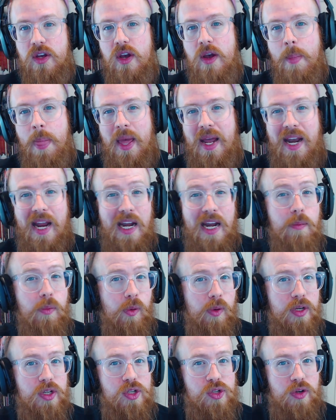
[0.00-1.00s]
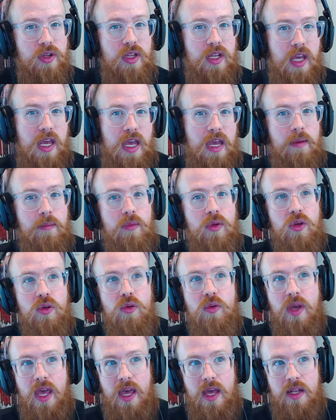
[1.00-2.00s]
at any point during the game, you
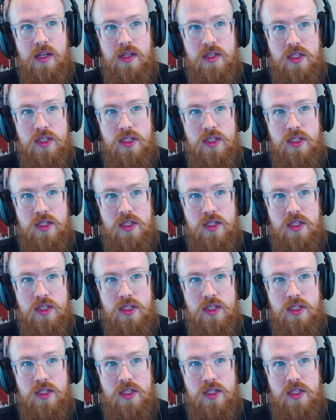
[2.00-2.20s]
can